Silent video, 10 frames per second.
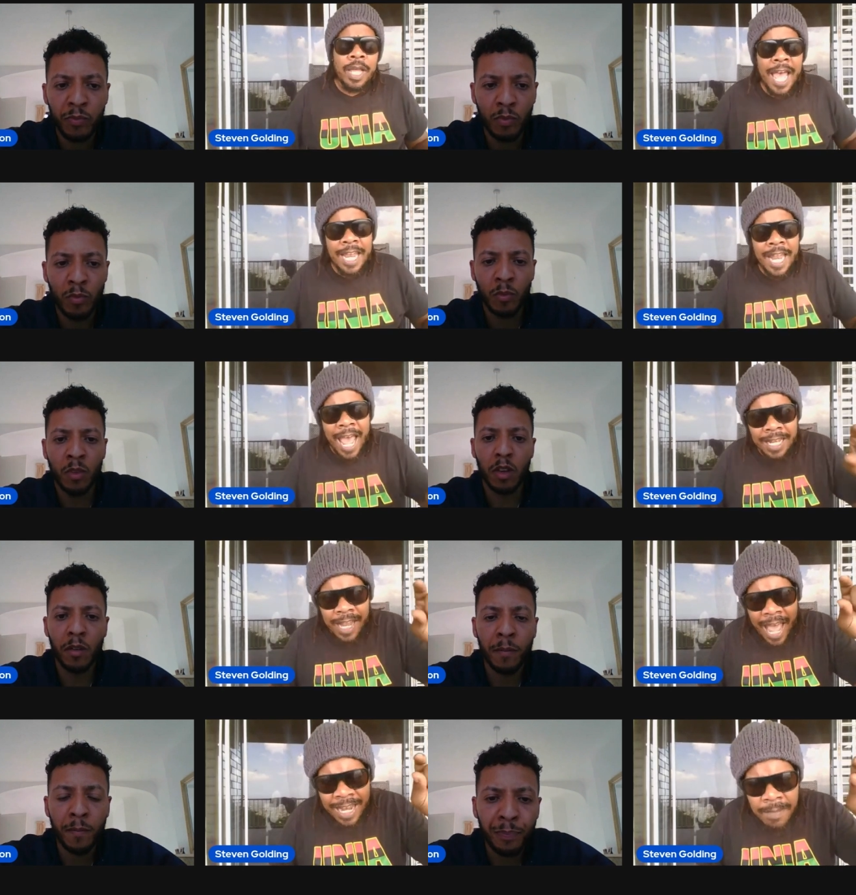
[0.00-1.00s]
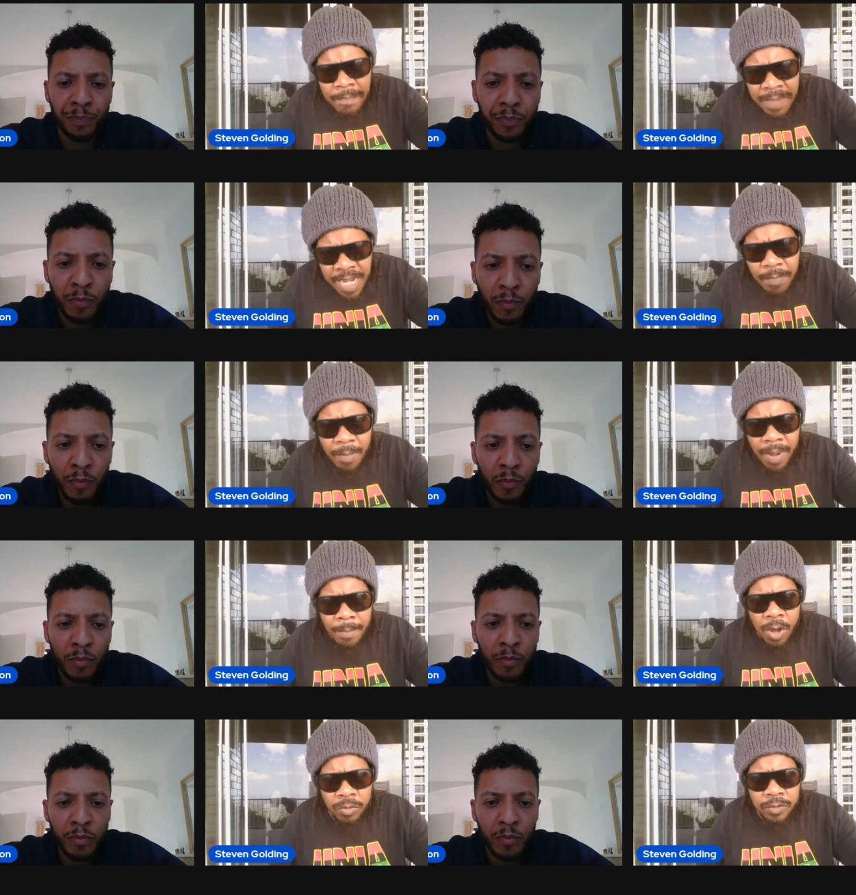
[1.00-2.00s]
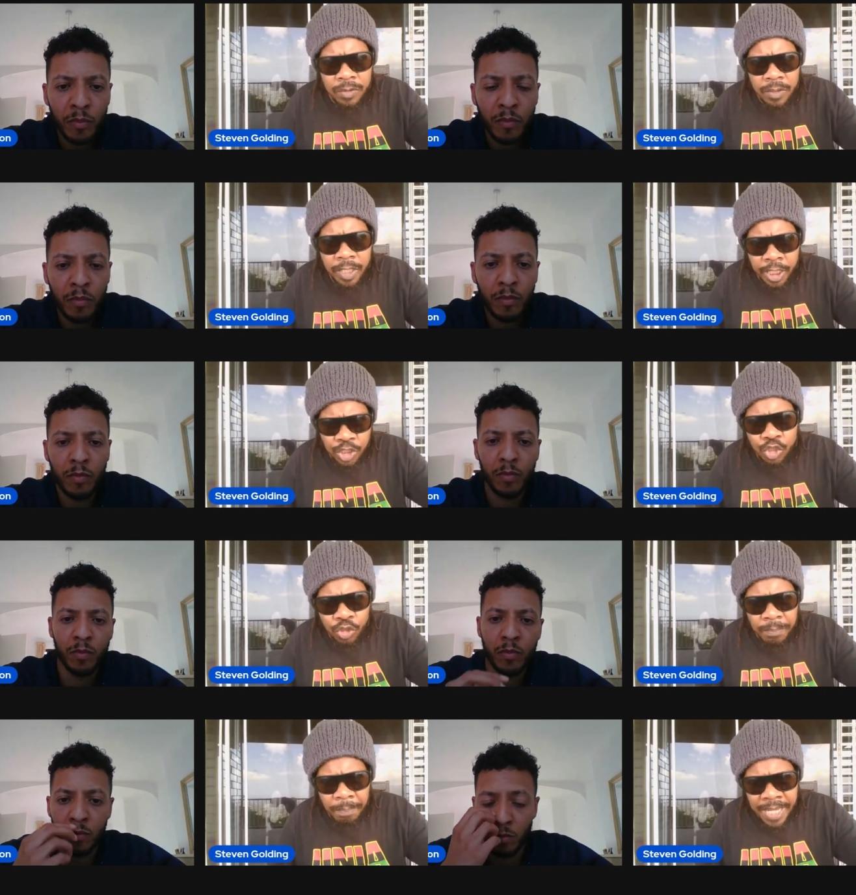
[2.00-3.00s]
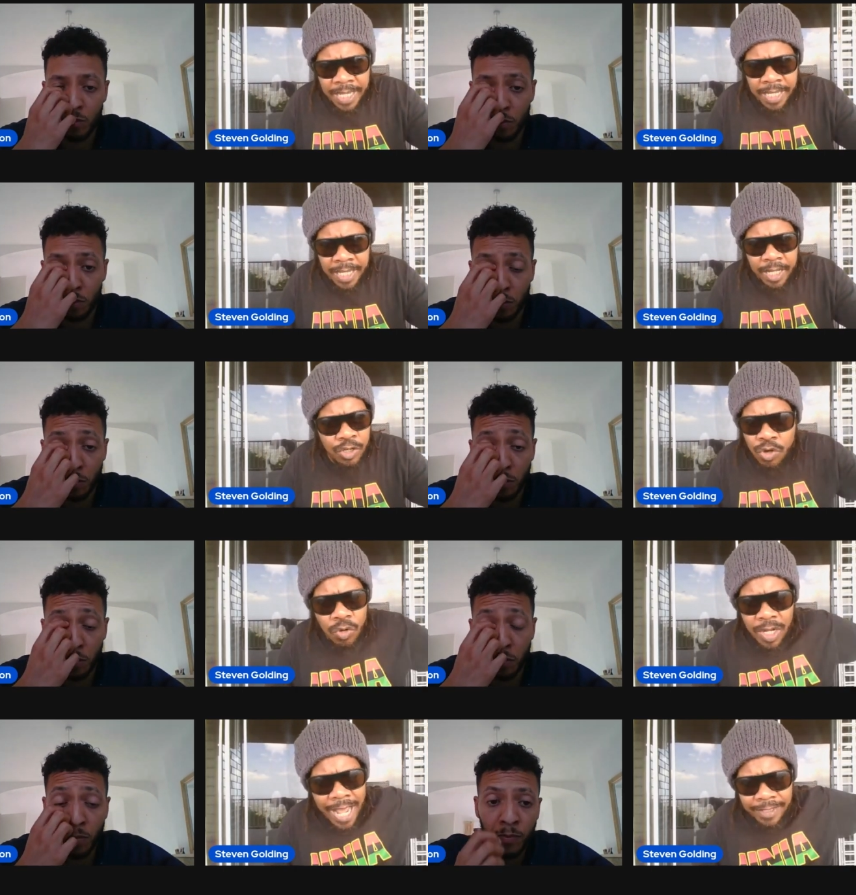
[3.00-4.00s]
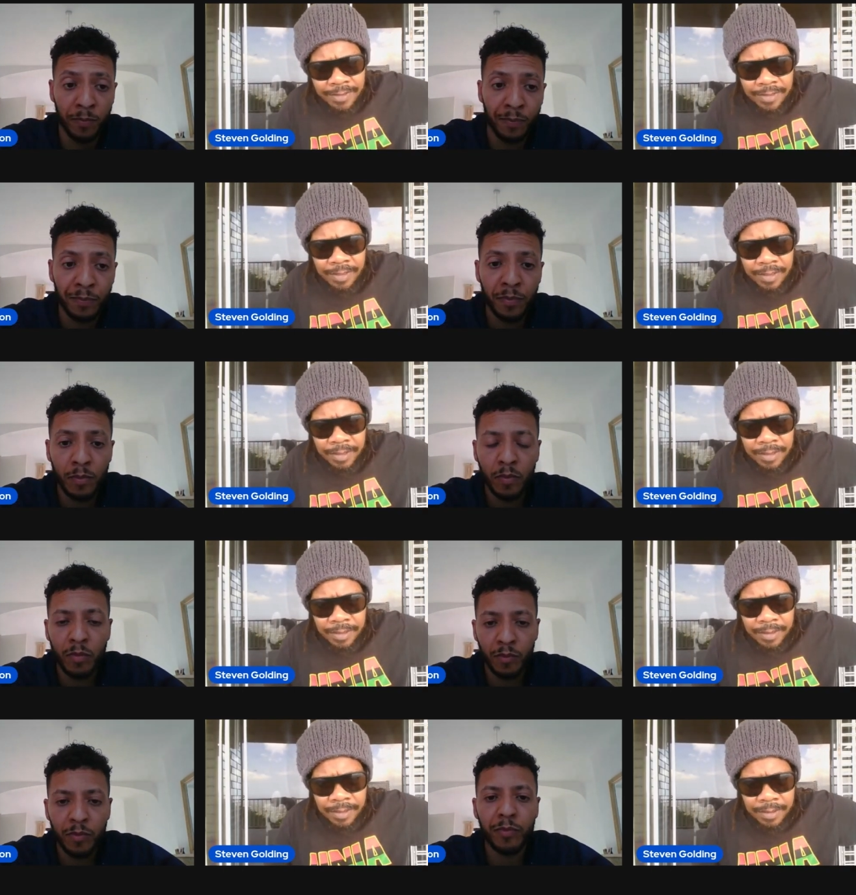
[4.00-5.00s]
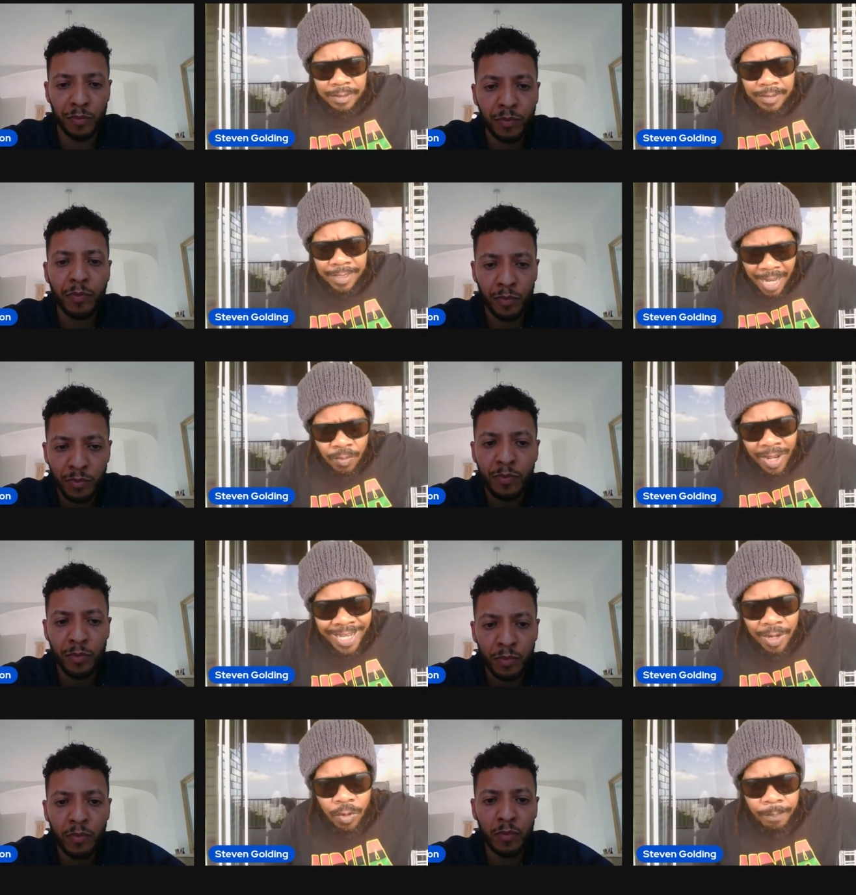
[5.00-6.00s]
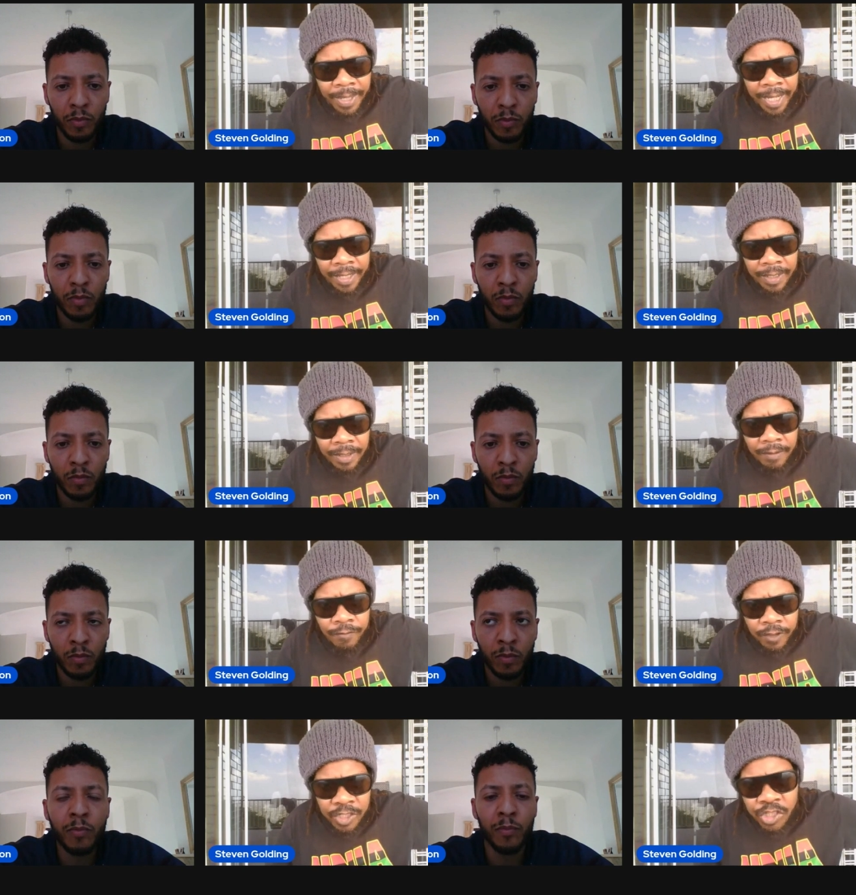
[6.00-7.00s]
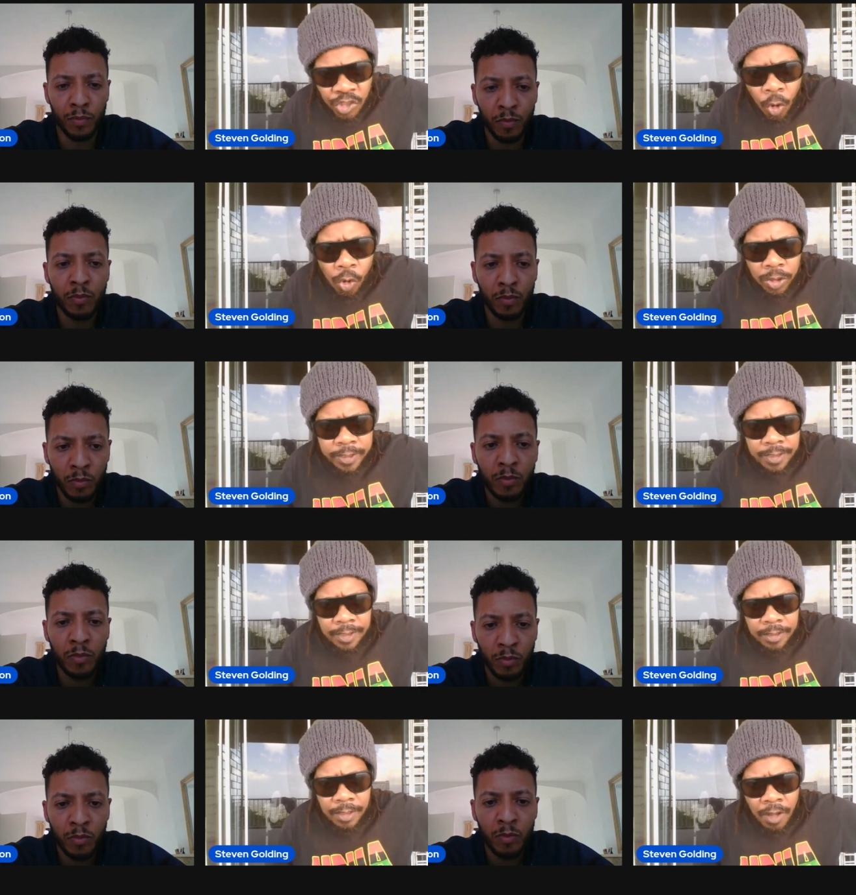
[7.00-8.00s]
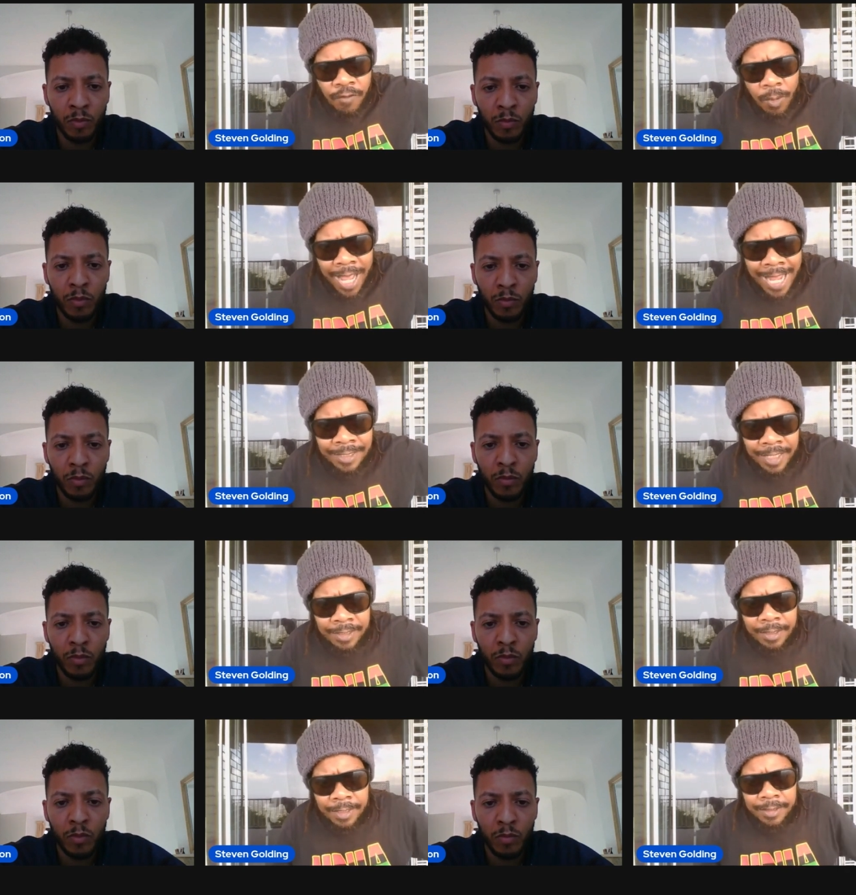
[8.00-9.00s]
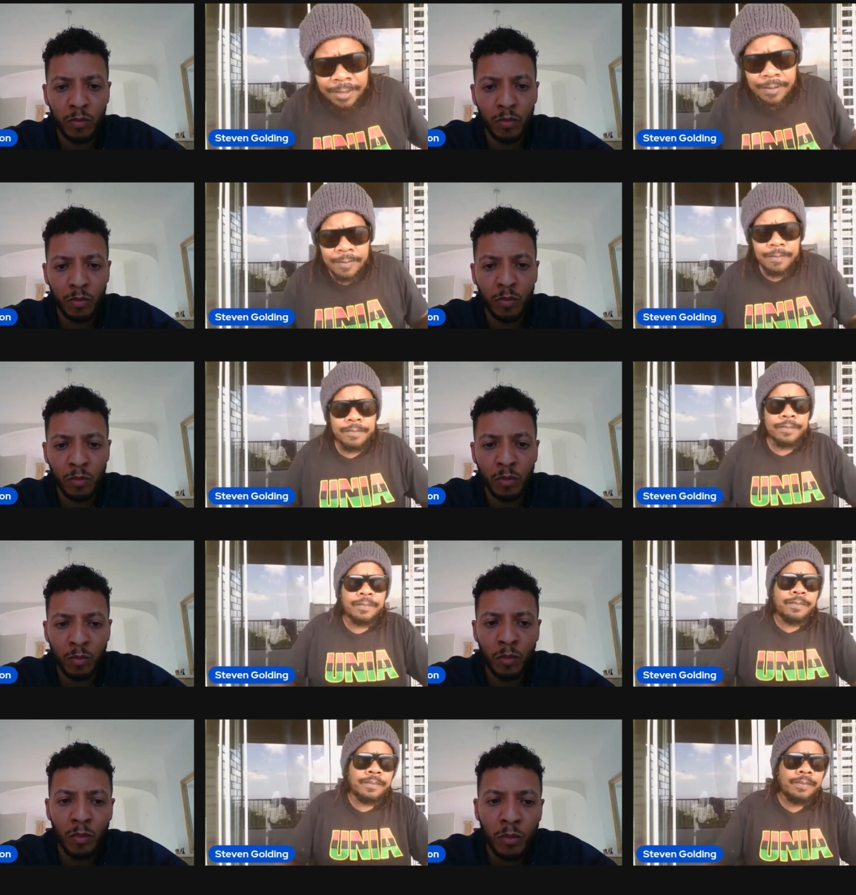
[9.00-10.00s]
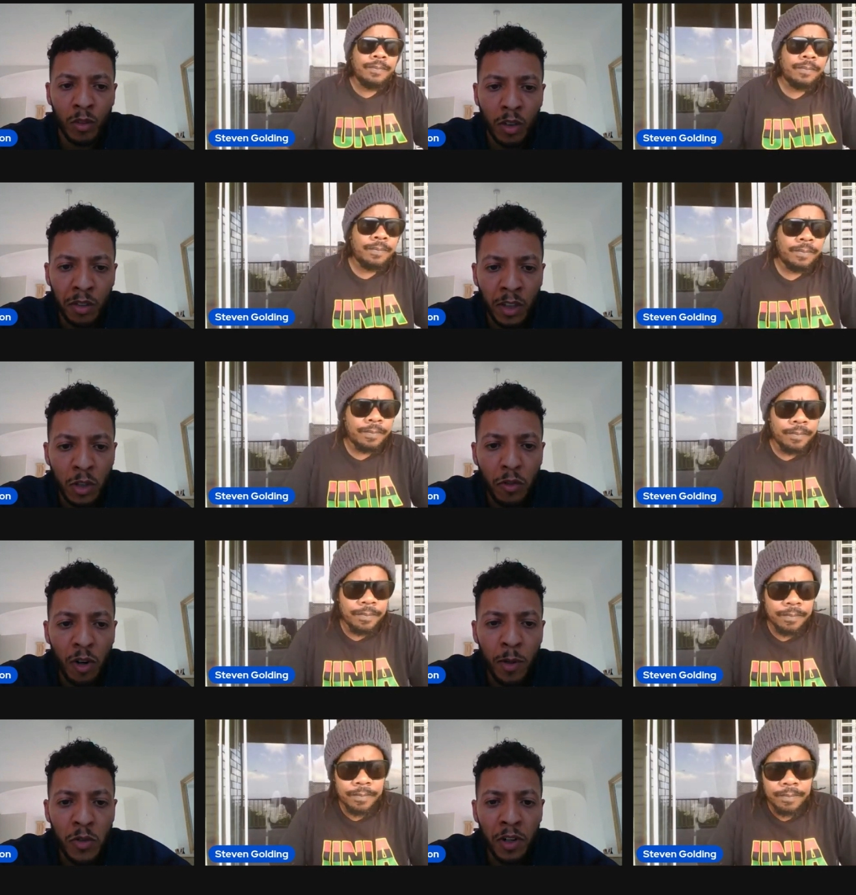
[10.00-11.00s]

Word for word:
Speaker 1: And at, at the minimum amount, it should be no less than what they were paid for the souls of our ancestors.
Speaker 2: Thank you very much for